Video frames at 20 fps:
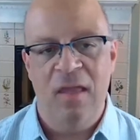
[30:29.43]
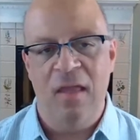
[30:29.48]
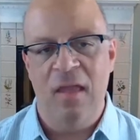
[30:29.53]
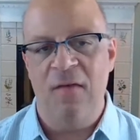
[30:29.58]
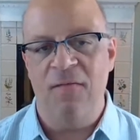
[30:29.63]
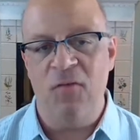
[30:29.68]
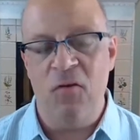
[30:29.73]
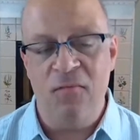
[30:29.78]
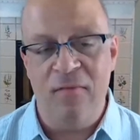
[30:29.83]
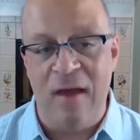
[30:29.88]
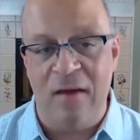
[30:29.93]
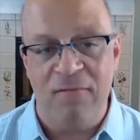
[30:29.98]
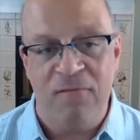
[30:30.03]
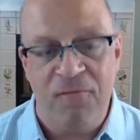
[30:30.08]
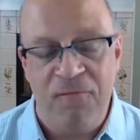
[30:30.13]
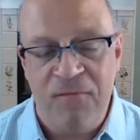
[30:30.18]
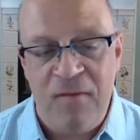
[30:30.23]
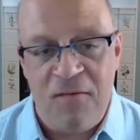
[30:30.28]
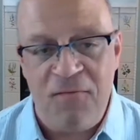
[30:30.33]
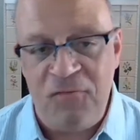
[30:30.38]
if you've got
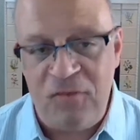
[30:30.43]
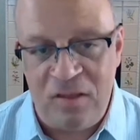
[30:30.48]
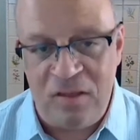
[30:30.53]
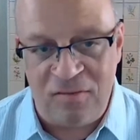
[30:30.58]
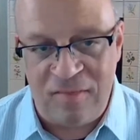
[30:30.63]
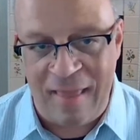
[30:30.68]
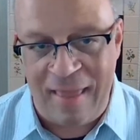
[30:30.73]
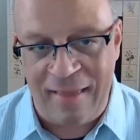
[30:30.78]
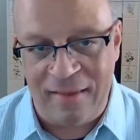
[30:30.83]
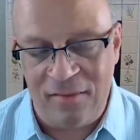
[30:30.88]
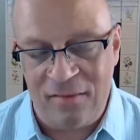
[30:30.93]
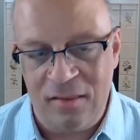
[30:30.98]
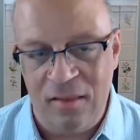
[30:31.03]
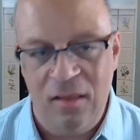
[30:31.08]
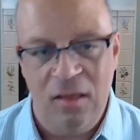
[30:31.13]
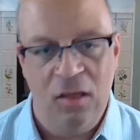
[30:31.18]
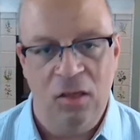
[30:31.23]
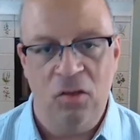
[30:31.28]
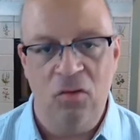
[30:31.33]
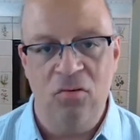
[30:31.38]
50 things,
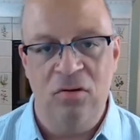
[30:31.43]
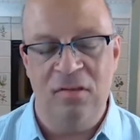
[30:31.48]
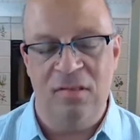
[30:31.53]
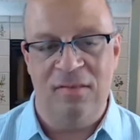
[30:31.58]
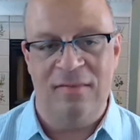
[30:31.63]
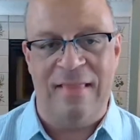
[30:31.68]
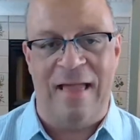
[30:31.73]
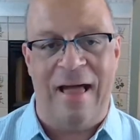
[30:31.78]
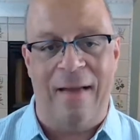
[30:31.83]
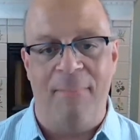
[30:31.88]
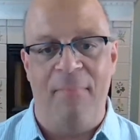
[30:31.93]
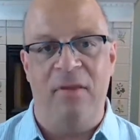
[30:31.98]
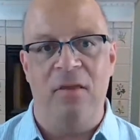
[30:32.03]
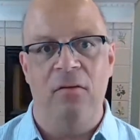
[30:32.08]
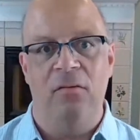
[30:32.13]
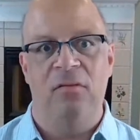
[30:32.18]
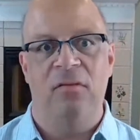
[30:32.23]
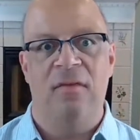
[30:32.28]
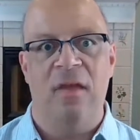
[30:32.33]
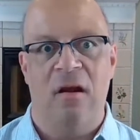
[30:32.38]
you just stop and
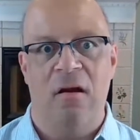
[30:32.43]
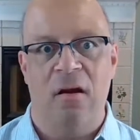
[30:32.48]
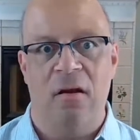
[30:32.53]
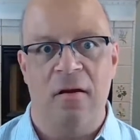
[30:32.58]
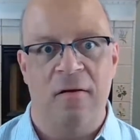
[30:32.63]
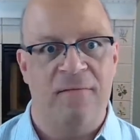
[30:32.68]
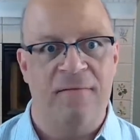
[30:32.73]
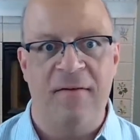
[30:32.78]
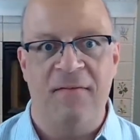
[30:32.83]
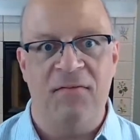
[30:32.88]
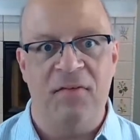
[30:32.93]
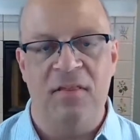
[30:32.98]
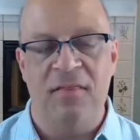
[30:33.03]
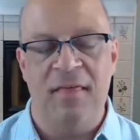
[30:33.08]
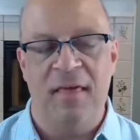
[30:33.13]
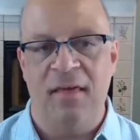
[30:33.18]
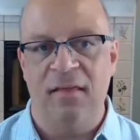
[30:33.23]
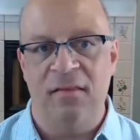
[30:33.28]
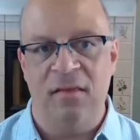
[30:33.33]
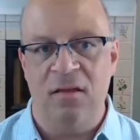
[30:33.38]
you stare at your 50
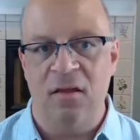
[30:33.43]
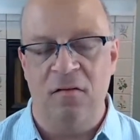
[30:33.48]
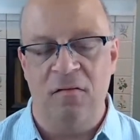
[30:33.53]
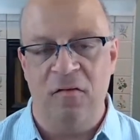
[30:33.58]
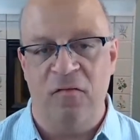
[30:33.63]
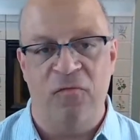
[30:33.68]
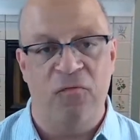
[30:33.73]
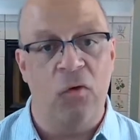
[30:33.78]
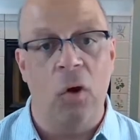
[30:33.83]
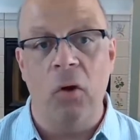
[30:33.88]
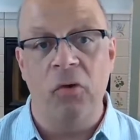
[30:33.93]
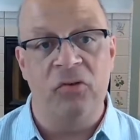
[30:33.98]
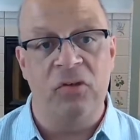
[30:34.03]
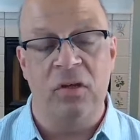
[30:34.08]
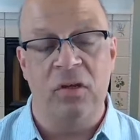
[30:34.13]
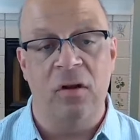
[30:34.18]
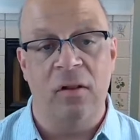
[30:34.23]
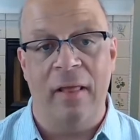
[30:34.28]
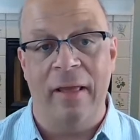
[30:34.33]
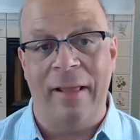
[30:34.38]
things and you're just
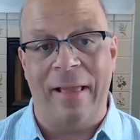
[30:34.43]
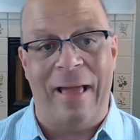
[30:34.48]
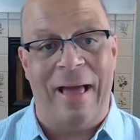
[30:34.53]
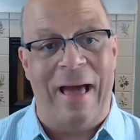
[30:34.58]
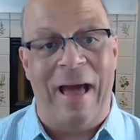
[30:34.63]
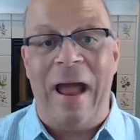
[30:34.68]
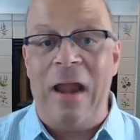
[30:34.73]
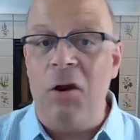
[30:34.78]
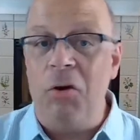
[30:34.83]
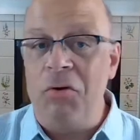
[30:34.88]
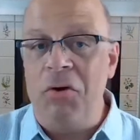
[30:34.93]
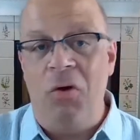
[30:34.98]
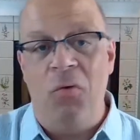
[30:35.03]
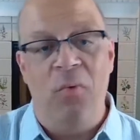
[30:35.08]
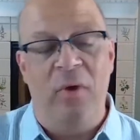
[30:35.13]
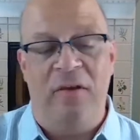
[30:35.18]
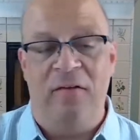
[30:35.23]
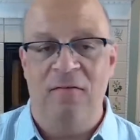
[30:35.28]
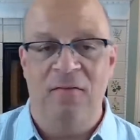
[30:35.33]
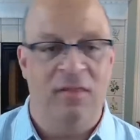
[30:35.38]
frozen. You're like, I don't know
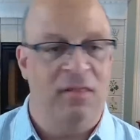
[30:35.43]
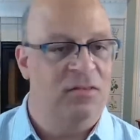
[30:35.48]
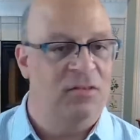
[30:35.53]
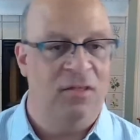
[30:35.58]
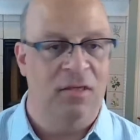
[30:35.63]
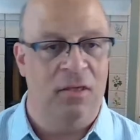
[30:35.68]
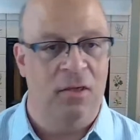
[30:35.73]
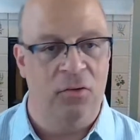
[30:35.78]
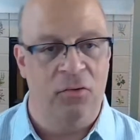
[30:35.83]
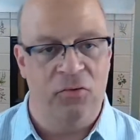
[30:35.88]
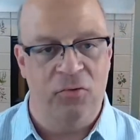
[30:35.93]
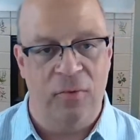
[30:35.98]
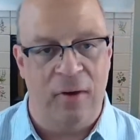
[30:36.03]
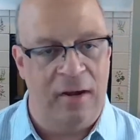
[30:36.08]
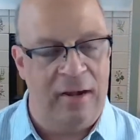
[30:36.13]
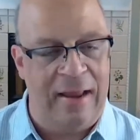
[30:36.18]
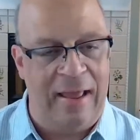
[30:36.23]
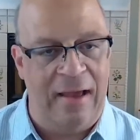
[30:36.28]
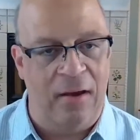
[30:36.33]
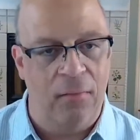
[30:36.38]
which of these to use
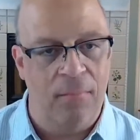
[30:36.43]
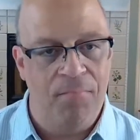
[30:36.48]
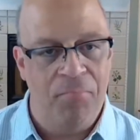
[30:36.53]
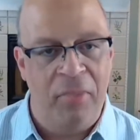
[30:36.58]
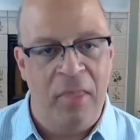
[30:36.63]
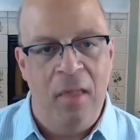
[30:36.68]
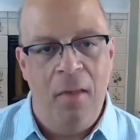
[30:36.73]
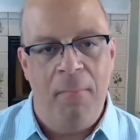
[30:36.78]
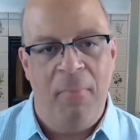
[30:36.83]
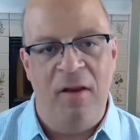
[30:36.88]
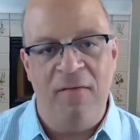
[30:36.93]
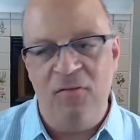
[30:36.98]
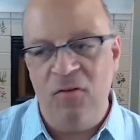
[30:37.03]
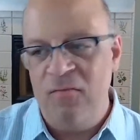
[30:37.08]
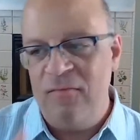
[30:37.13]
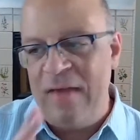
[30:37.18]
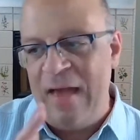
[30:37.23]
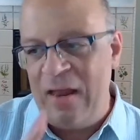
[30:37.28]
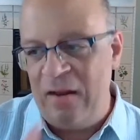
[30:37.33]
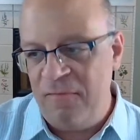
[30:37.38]
right now. But if
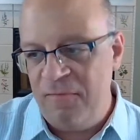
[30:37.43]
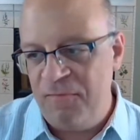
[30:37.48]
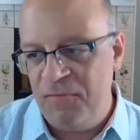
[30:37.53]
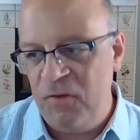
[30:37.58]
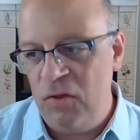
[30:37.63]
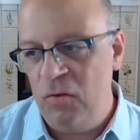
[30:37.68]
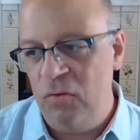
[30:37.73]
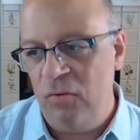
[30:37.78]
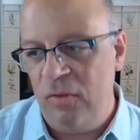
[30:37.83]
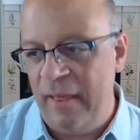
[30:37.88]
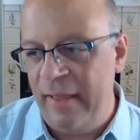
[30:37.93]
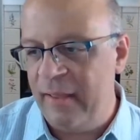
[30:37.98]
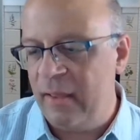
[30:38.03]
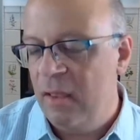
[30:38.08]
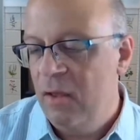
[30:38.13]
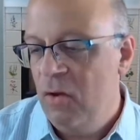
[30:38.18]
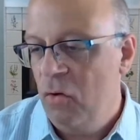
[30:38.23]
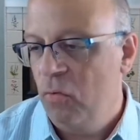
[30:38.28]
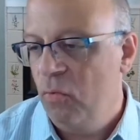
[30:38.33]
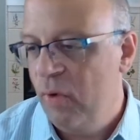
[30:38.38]
you've got a few, like
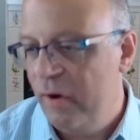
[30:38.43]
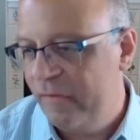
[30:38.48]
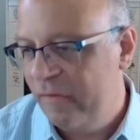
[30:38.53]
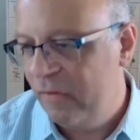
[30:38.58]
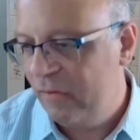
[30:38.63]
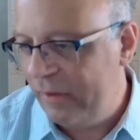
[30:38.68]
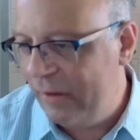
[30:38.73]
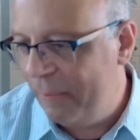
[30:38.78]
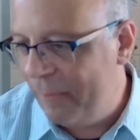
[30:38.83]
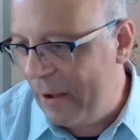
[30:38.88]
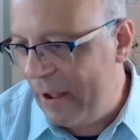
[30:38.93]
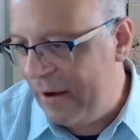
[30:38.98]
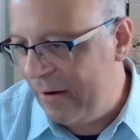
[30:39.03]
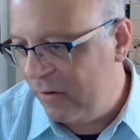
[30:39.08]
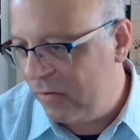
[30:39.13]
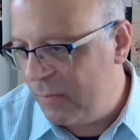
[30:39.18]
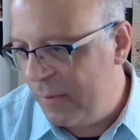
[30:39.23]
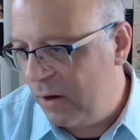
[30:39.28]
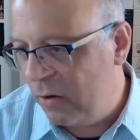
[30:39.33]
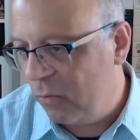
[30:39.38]
Richard Lee
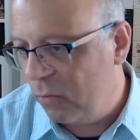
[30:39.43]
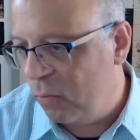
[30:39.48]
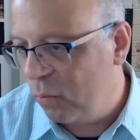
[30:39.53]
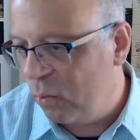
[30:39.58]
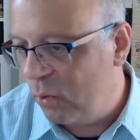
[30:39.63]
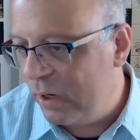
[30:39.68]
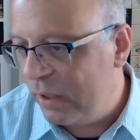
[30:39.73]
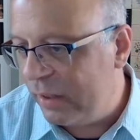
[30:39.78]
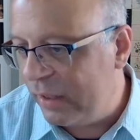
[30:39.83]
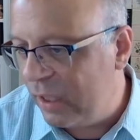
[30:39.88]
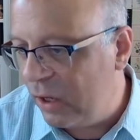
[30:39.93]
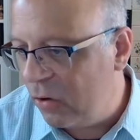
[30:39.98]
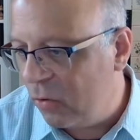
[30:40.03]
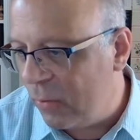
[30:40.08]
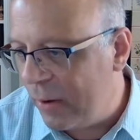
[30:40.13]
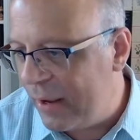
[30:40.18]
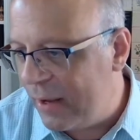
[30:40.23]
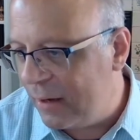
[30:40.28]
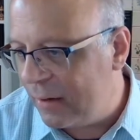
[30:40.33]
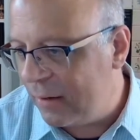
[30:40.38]
Byers made a really
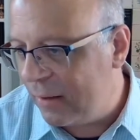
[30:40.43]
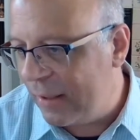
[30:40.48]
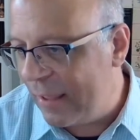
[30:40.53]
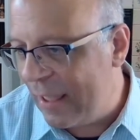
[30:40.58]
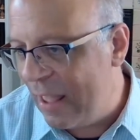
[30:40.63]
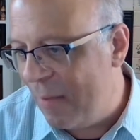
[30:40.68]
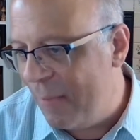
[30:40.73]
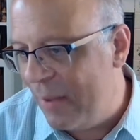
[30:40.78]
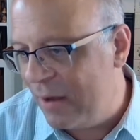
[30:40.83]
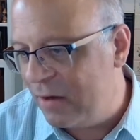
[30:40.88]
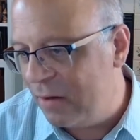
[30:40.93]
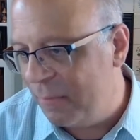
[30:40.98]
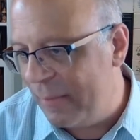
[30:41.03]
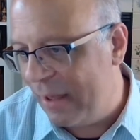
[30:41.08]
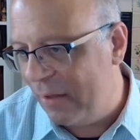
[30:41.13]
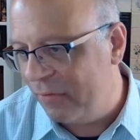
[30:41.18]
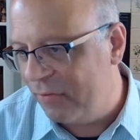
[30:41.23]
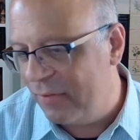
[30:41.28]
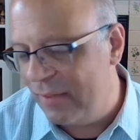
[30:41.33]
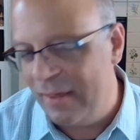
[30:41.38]
great comment
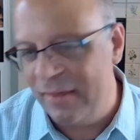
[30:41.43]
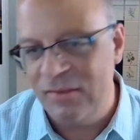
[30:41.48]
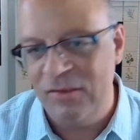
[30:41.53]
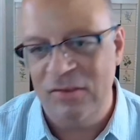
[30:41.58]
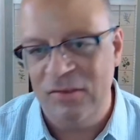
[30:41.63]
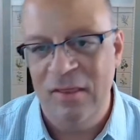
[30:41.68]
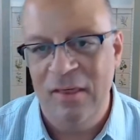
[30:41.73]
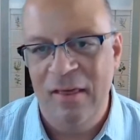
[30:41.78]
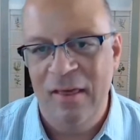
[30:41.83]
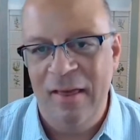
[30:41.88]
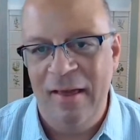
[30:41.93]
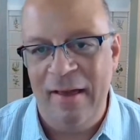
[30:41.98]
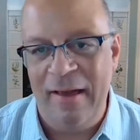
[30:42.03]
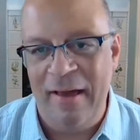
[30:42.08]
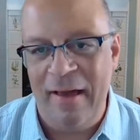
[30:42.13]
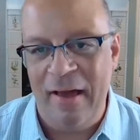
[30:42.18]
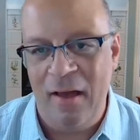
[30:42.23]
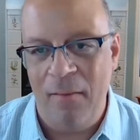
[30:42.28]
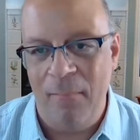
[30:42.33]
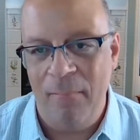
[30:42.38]
about this
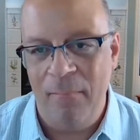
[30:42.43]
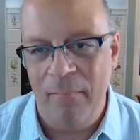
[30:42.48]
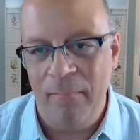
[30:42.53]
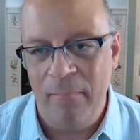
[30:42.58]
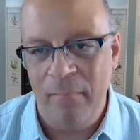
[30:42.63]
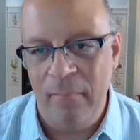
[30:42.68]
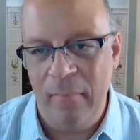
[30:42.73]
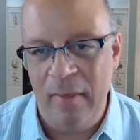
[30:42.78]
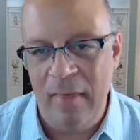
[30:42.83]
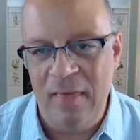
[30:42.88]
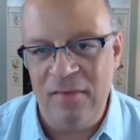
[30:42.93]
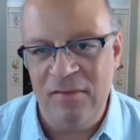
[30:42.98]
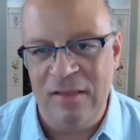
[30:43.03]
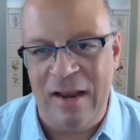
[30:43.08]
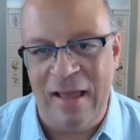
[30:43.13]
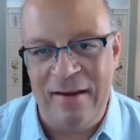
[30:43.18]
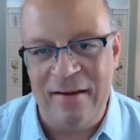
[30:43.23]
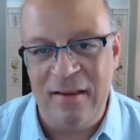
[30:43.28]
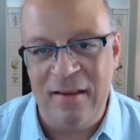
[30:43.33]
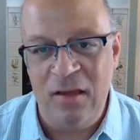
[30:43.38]
as
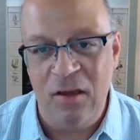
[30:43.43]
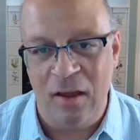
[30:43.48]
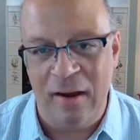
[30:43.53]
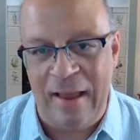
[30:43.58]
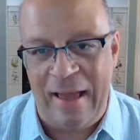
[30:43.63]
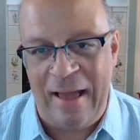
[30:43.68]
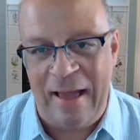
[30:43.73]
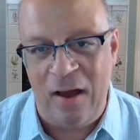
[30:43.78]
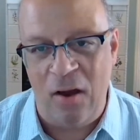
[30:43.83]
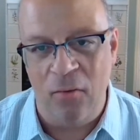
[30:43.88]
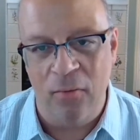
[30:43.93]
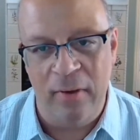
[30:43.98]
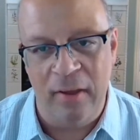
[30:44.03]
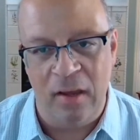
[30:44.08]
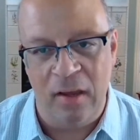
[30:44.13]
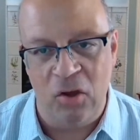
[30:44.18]
an idea on how